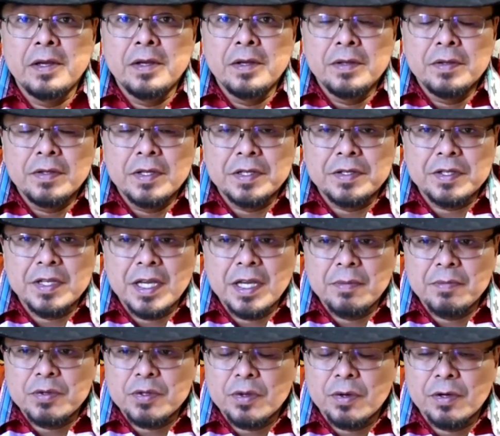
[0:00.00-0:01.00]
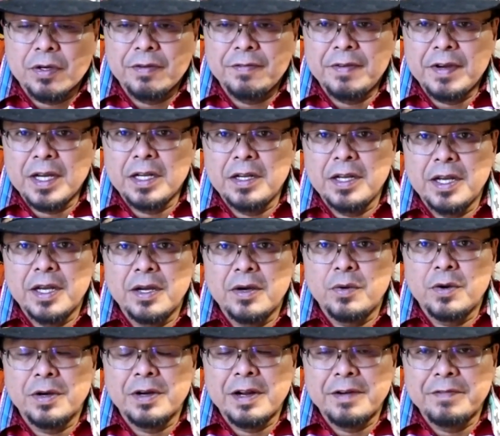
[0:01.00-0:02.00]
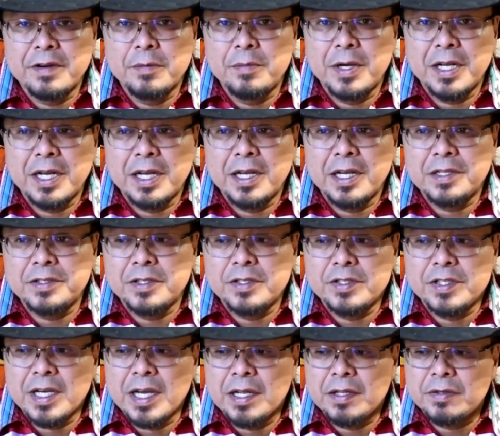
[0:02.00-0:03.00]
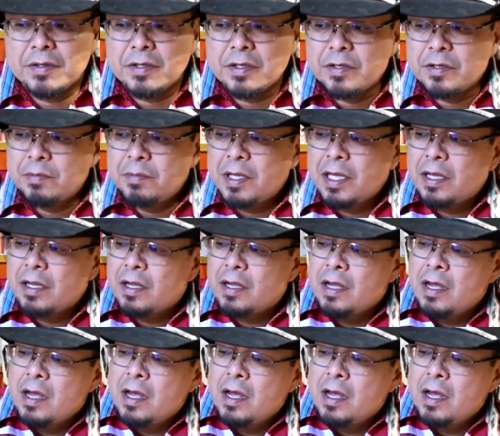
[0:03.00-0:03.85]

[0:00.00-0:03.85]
the same sort of idea where everybody gets a chance to speak.